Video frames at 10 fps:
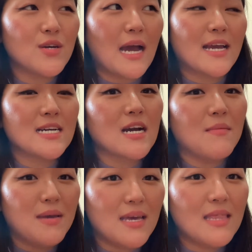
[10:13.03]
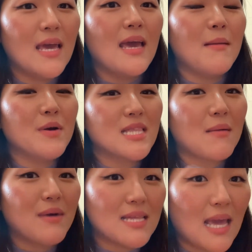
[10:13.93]
I could come in and put
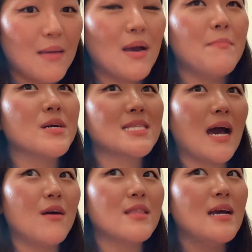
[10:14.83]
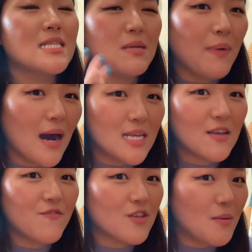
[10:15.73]
down my name and put down
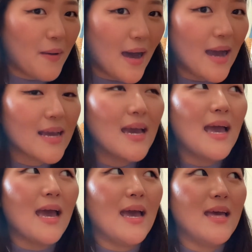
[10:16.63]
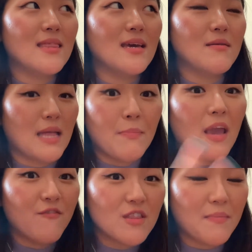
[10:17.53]
deposit for the bag and like
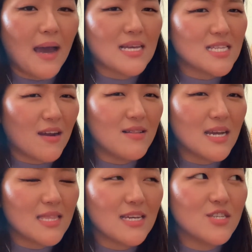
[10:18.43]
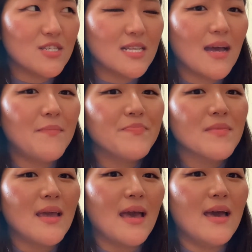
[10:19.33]
pay for the bag entirely, I think she said,
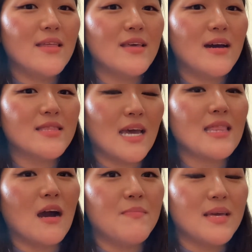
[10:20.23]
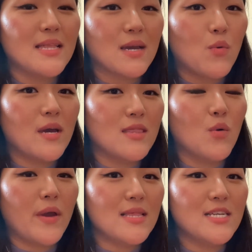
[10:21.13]
and then I'll be like in the
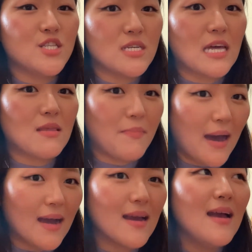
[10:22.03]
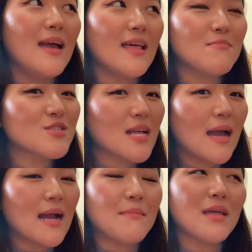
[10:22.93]
wait list to get the bag. And I'm just
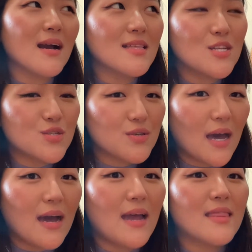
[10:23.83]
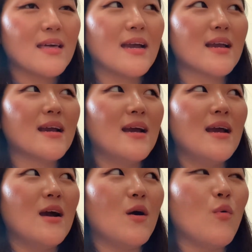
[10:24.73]
like, I'm not gonna do that. And like
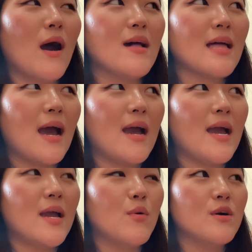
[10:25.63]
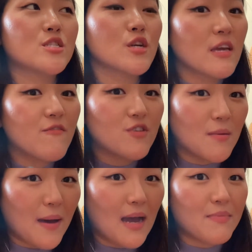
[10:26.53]
while I was looking for the
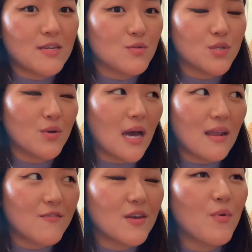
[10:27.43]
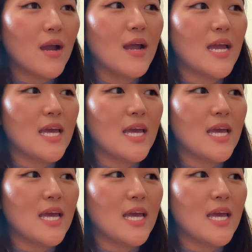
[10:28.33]
bag because it was sold out everywhere,